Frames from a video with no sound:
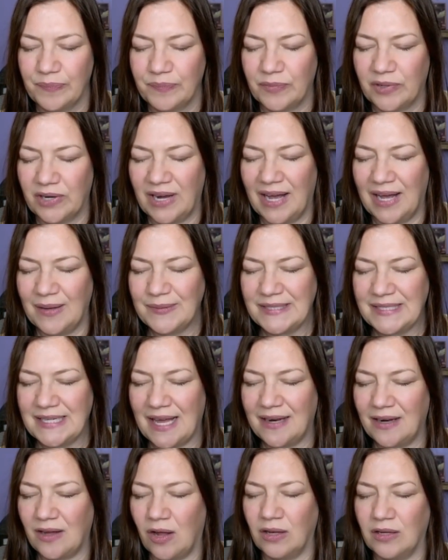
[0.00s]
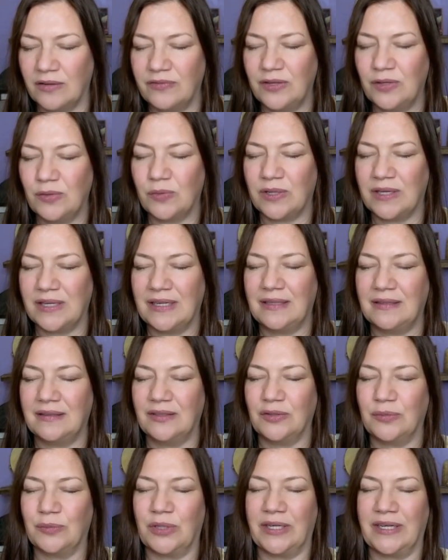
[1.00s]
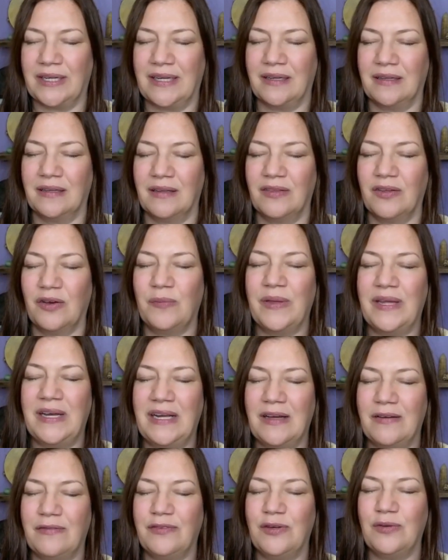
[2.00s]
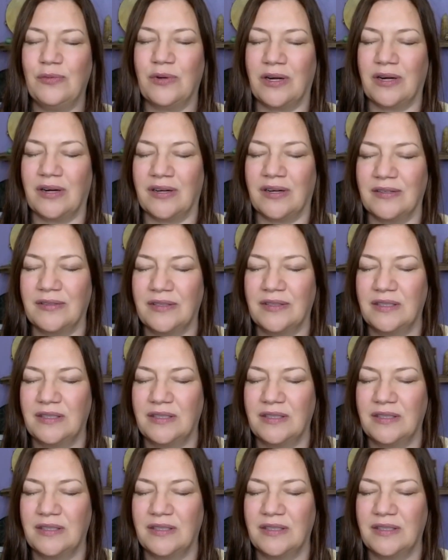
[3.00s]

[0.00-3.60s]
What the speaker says: Perhaps not all of you were in Lemuria, though many of you were,